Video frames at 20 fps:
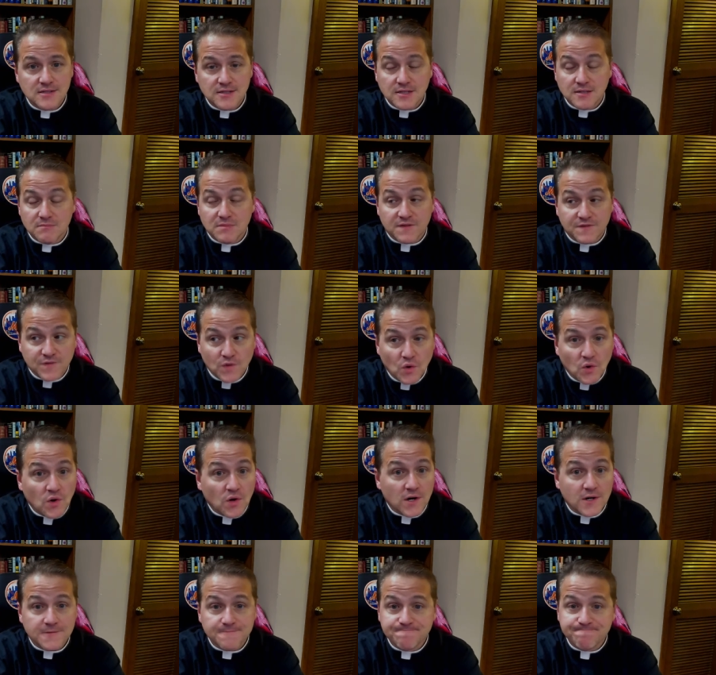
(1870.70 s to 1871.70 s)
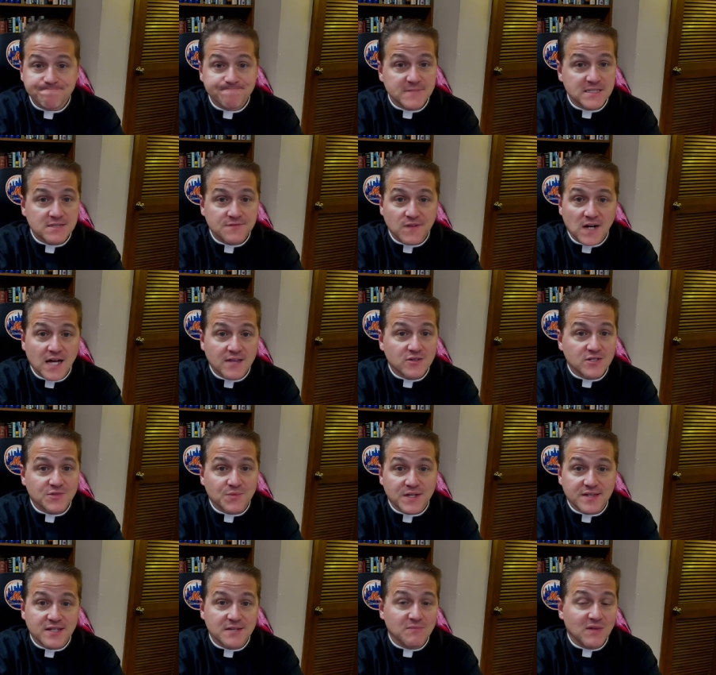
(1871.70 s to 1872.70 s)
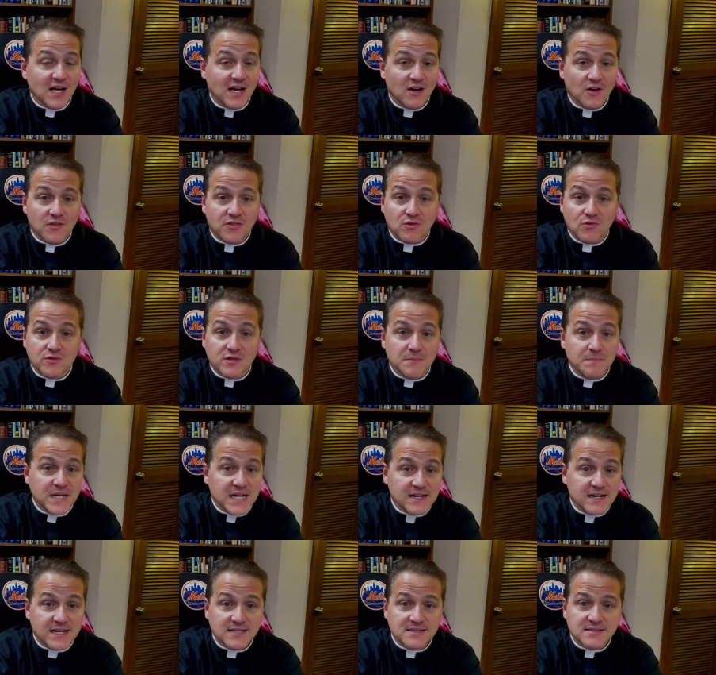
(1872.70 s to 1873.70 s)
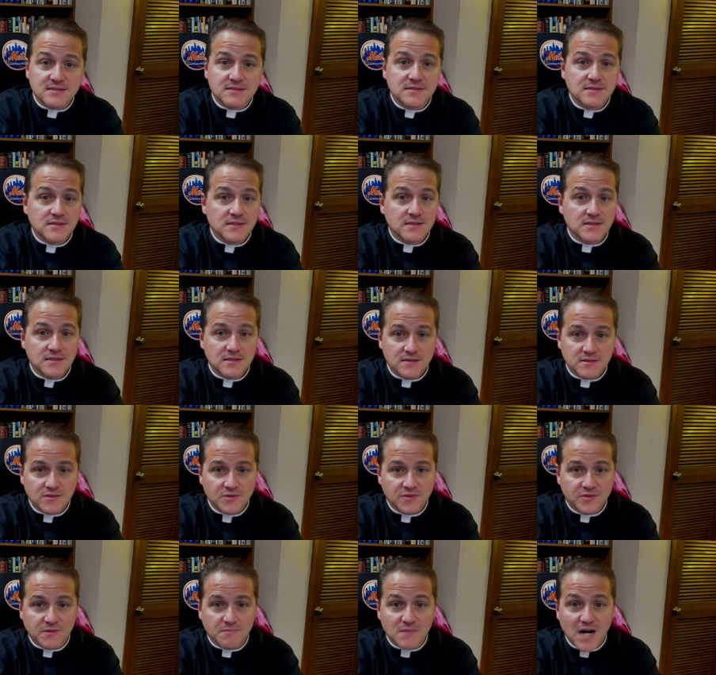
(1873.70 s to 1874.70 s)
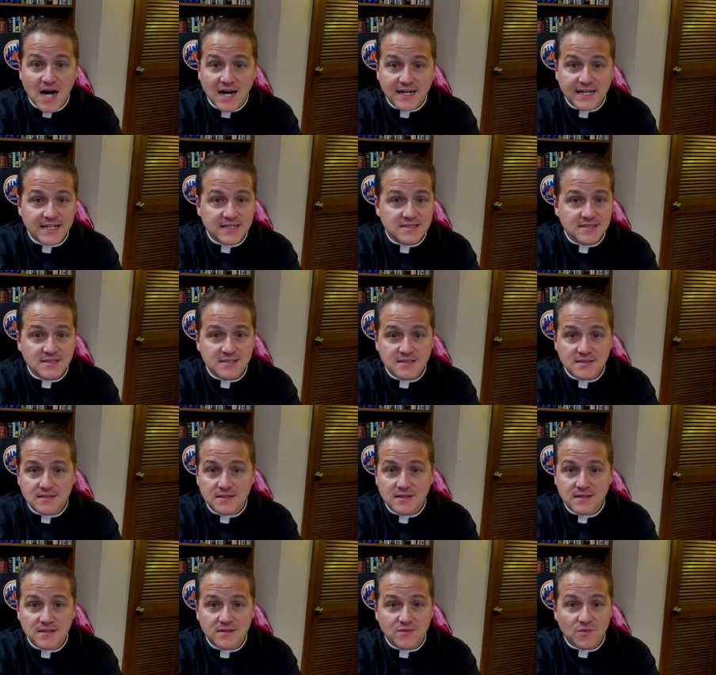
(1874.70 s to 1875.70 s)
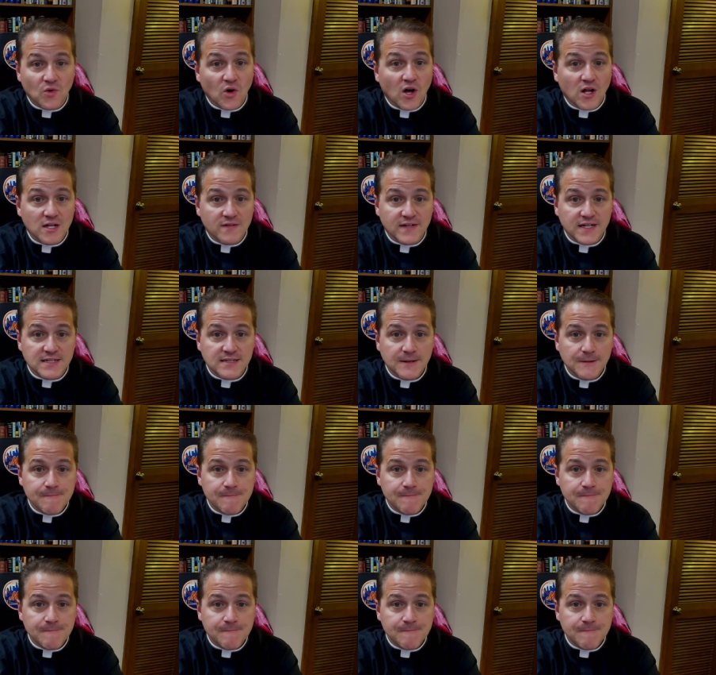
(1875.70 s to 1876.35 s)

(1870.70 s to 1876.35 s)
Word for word: Before, his father's with him through the beatings, through the mockings, through all of it.